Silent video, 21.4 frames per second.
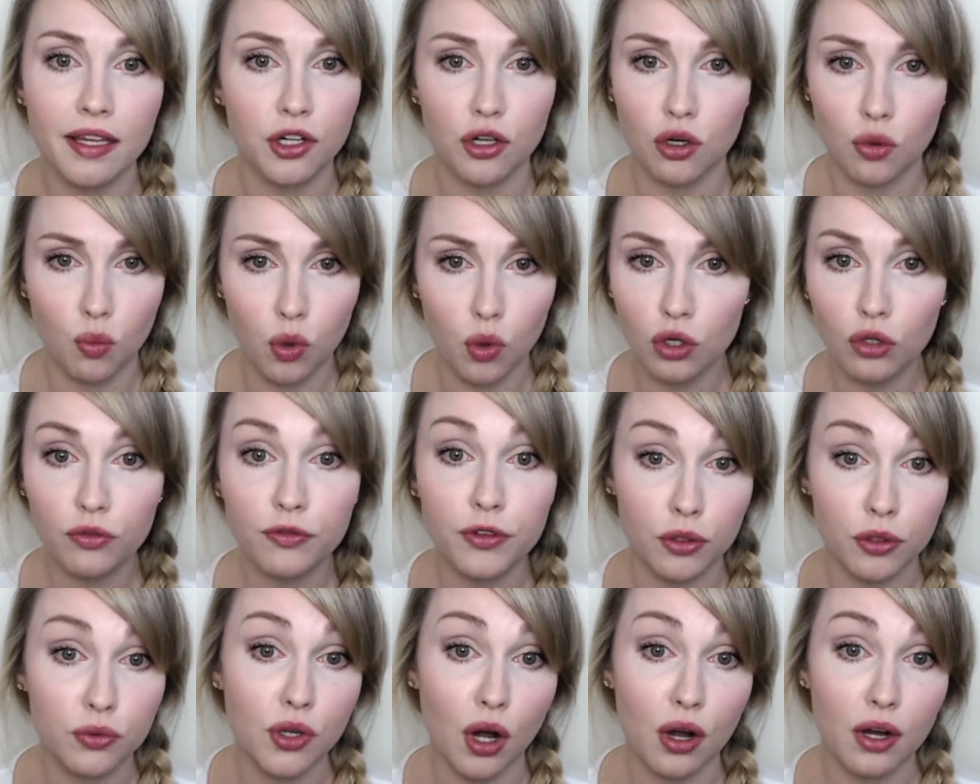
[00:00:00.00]
your
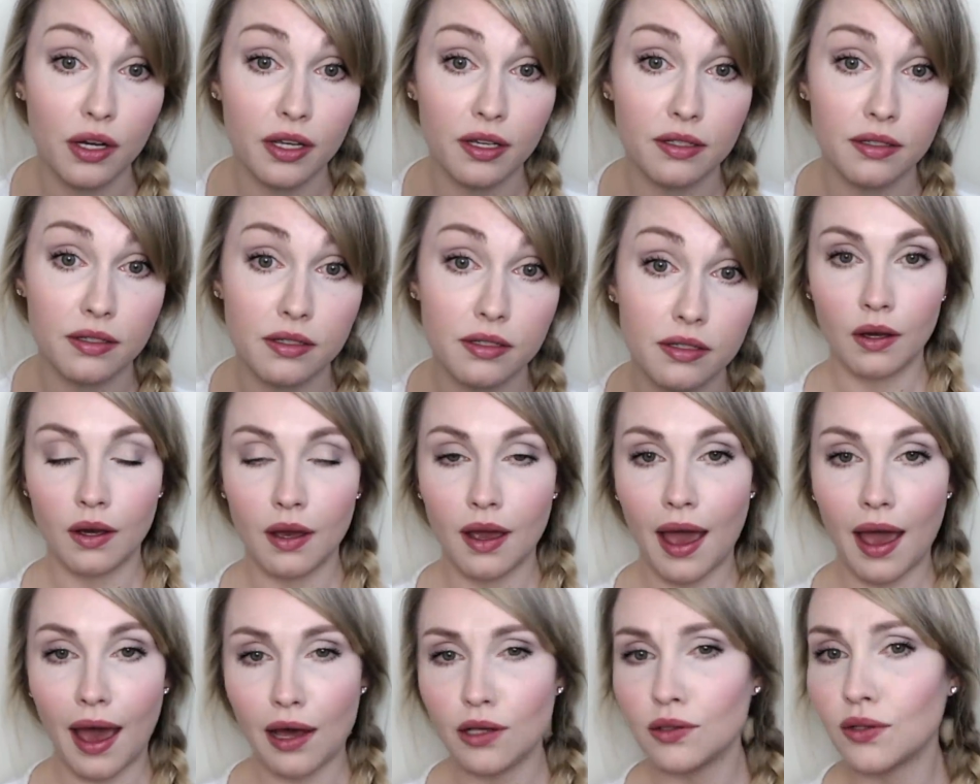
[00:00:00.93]
worldview darkens.
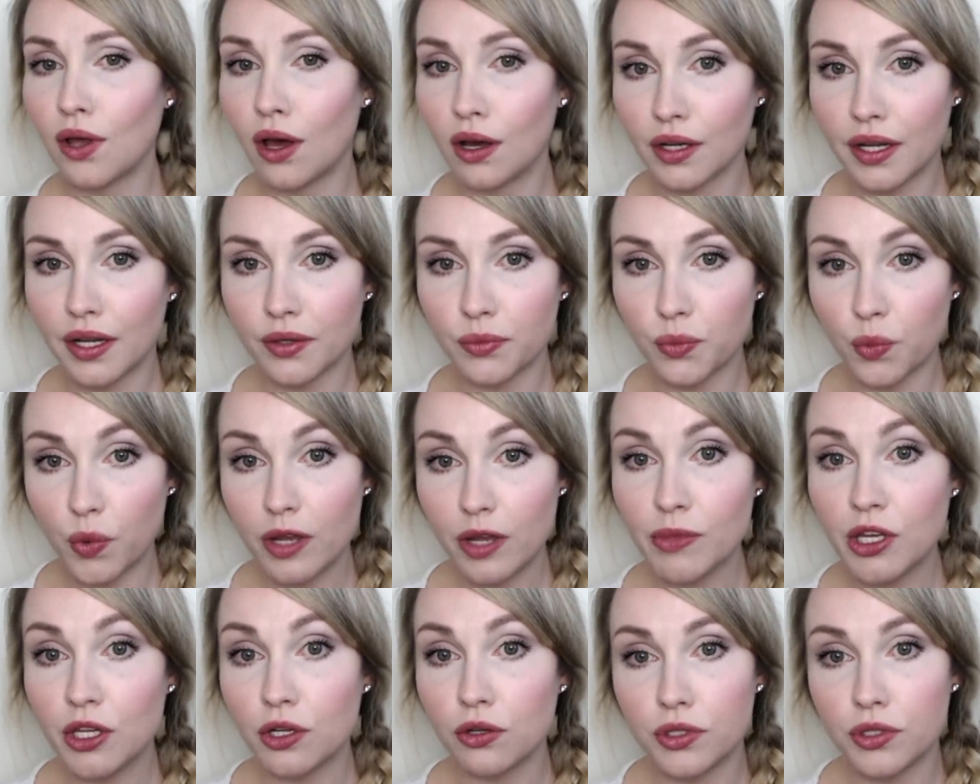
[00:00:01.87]
How long can
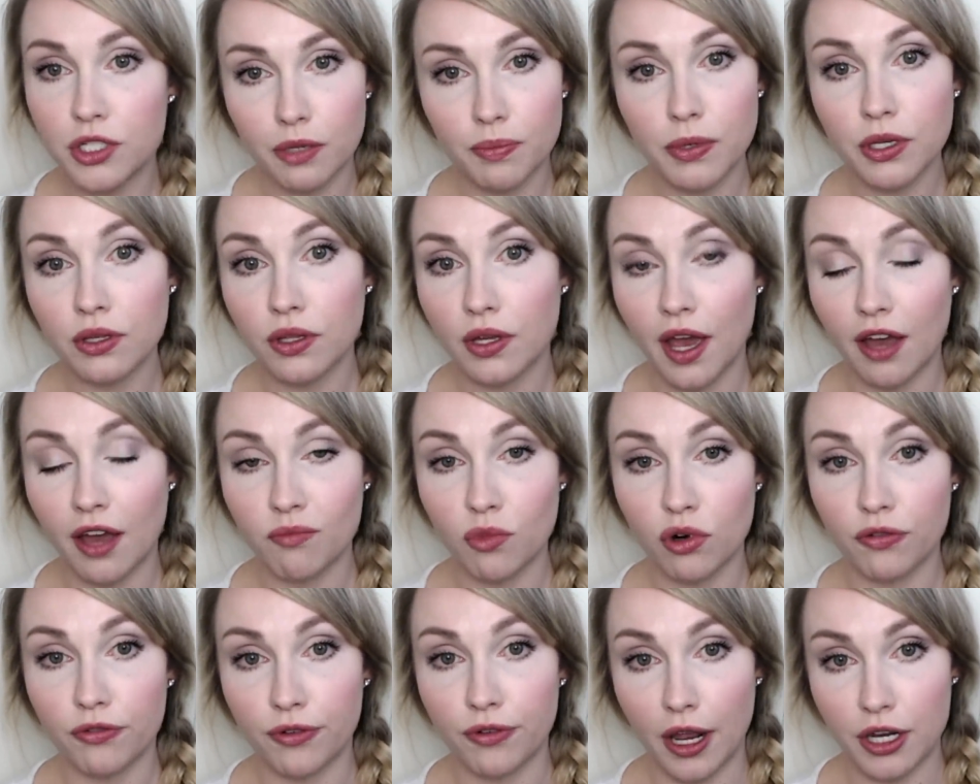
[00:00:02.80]
women who typically have
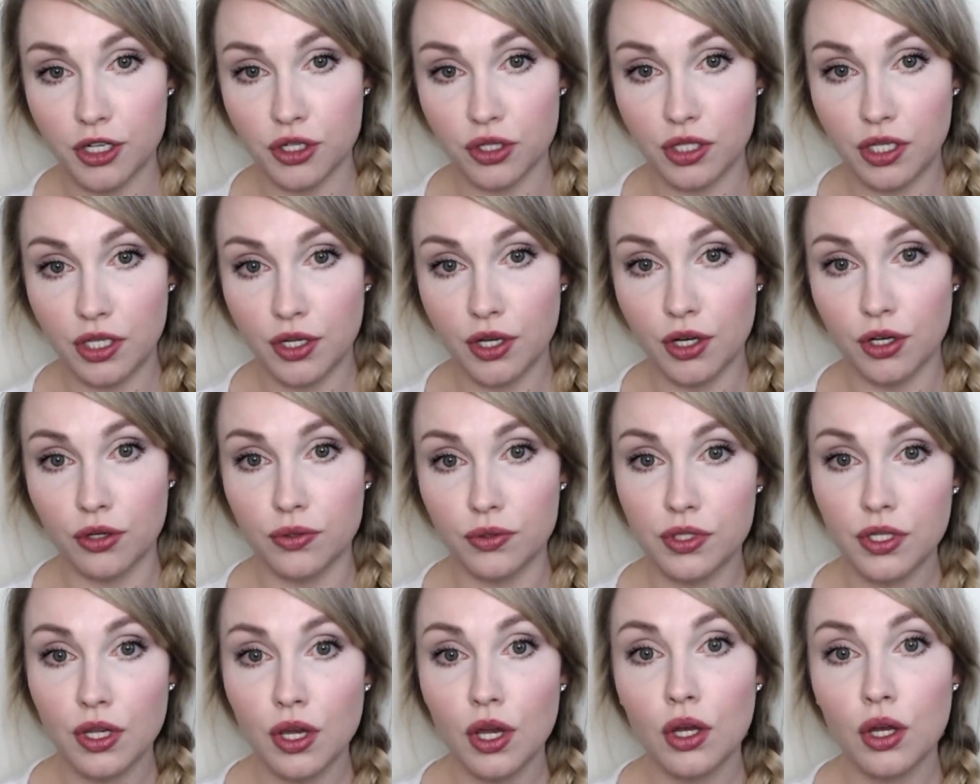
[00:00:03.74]
more fragile
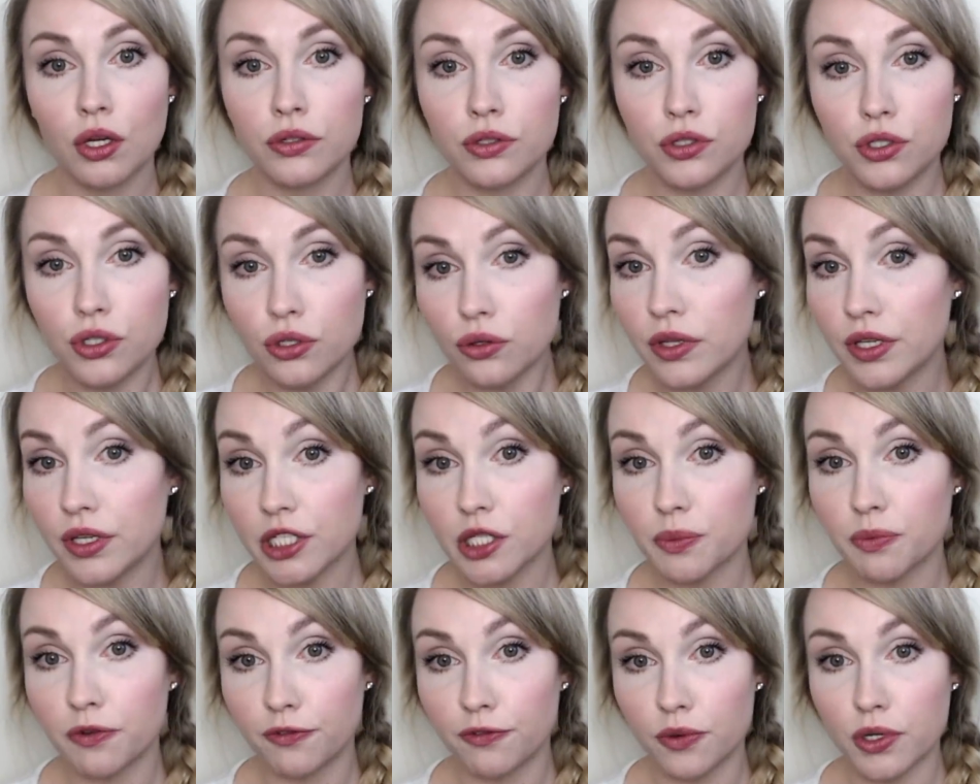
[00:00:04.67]
egos do this
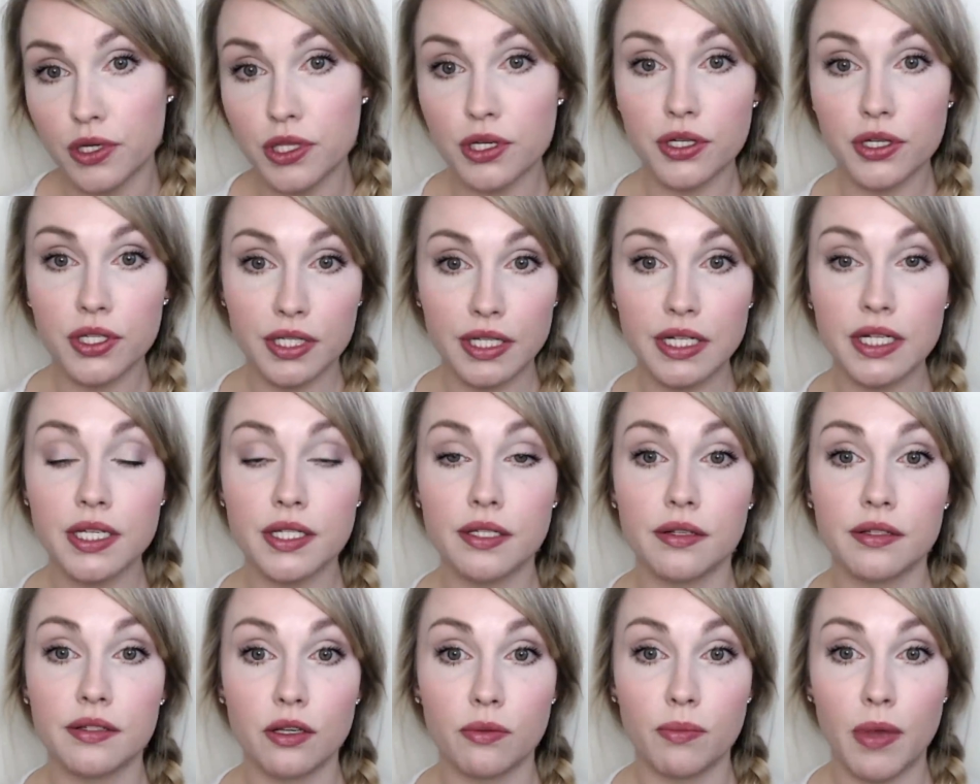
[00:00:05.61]
before their
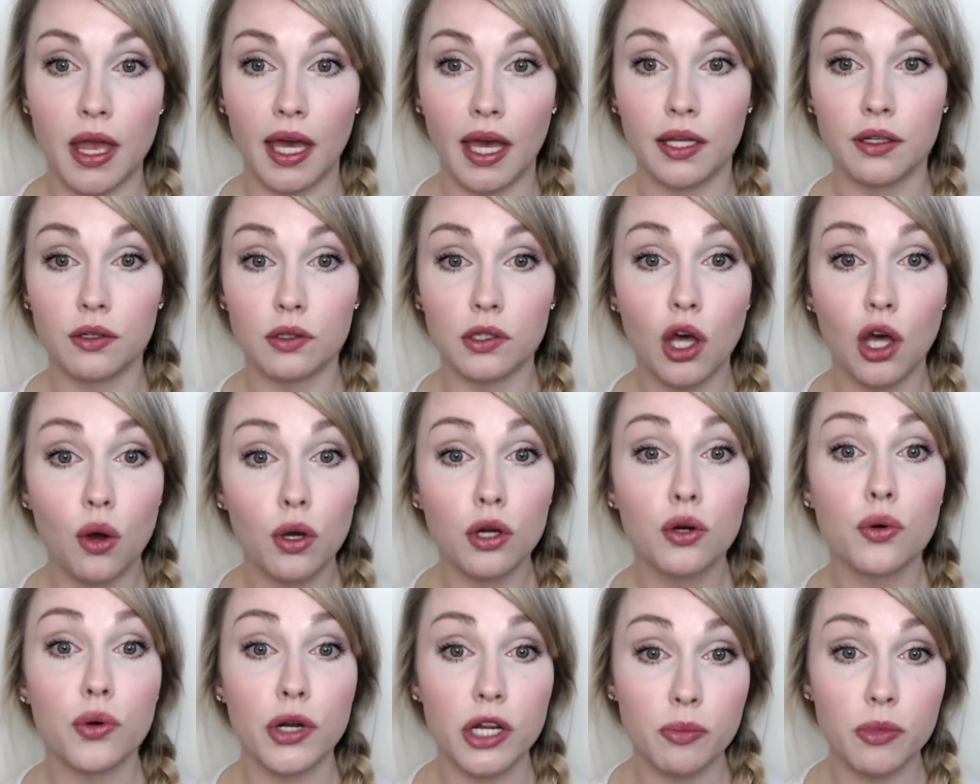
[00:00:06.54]
cynicism and low
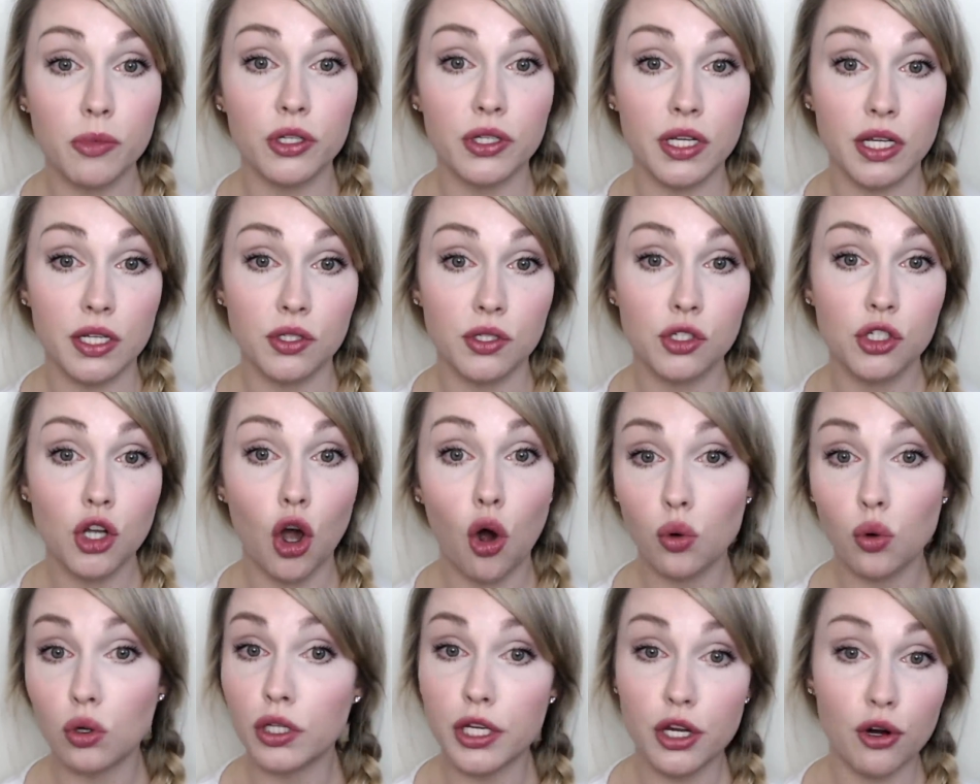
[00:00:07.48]
agreeableness
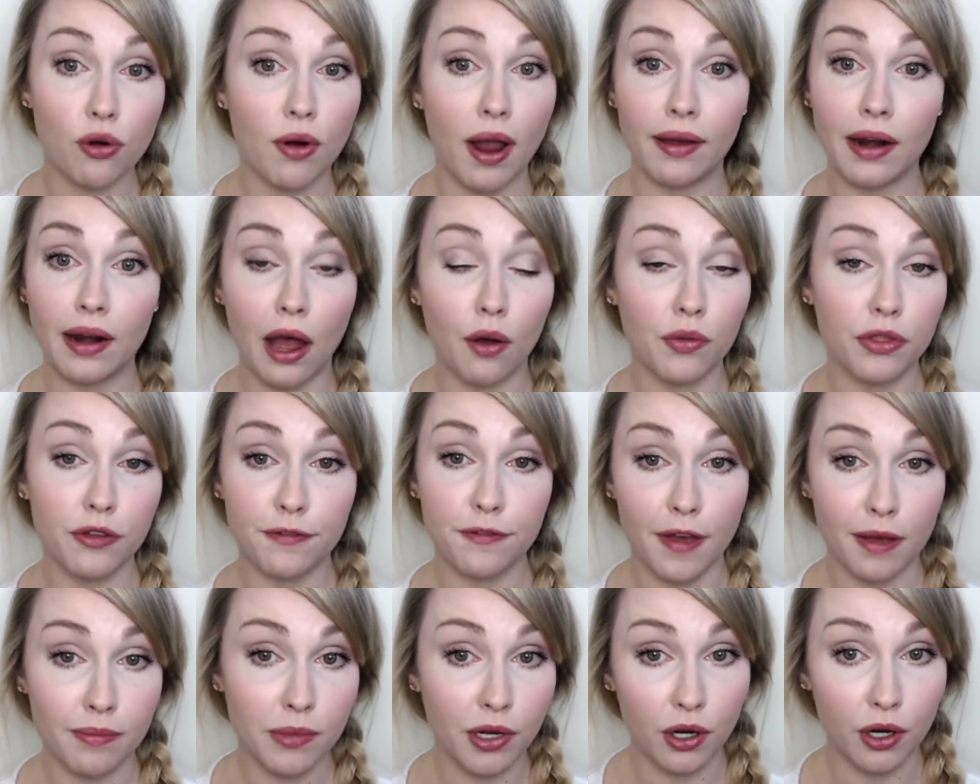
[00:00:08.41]
totally crowd out the
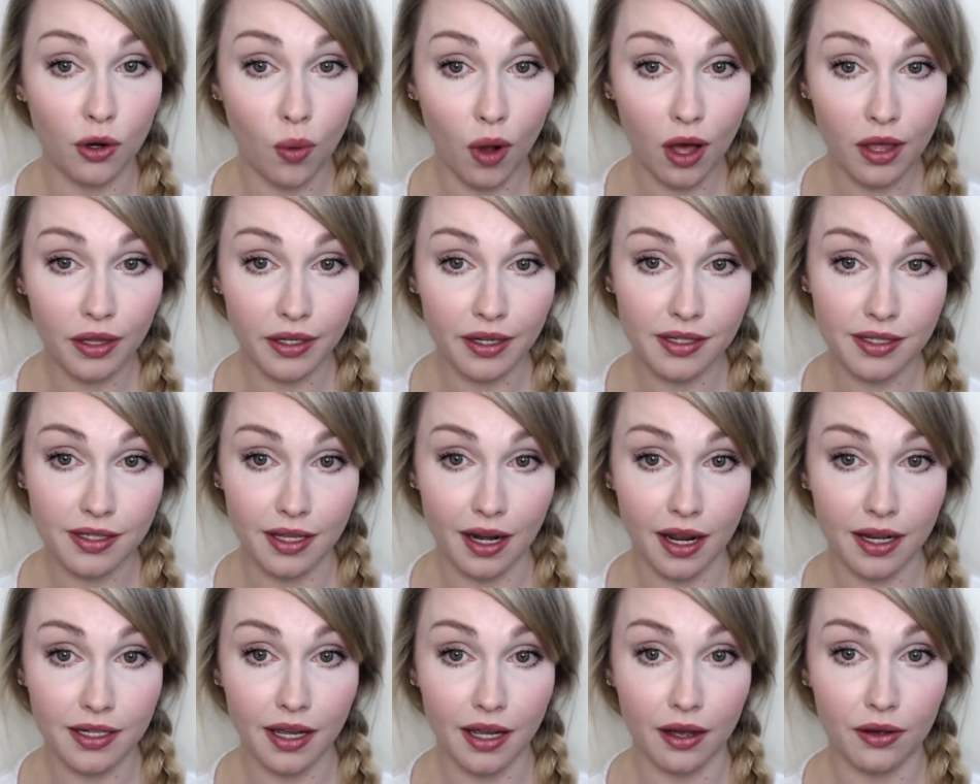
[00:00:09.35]
feminine qualities that
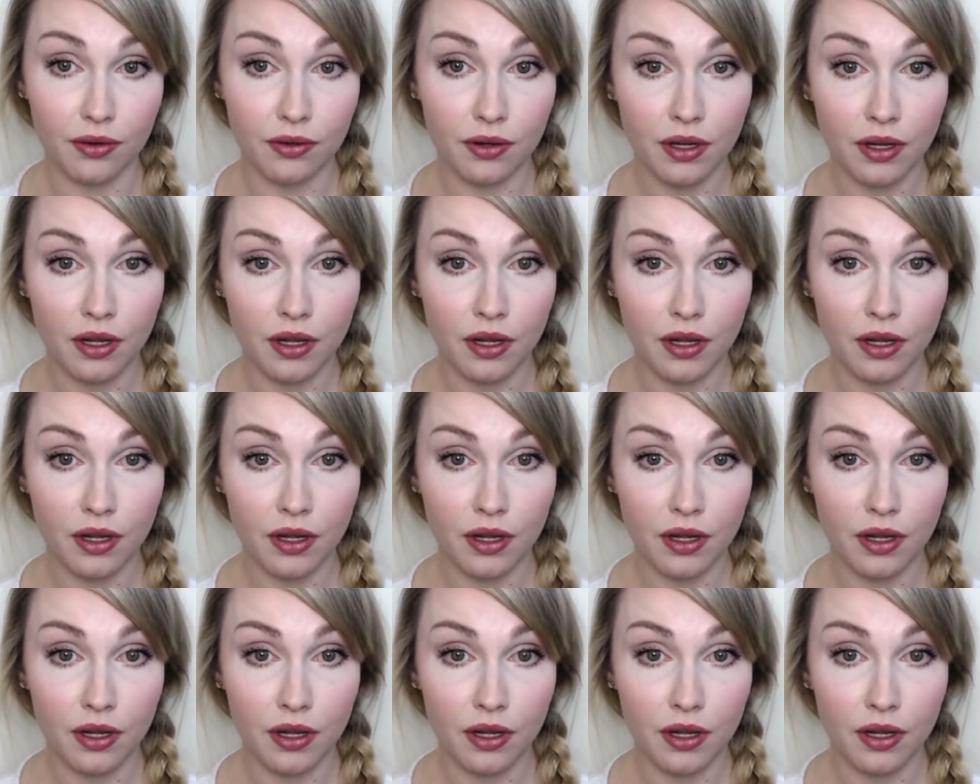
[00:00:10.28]
I tout?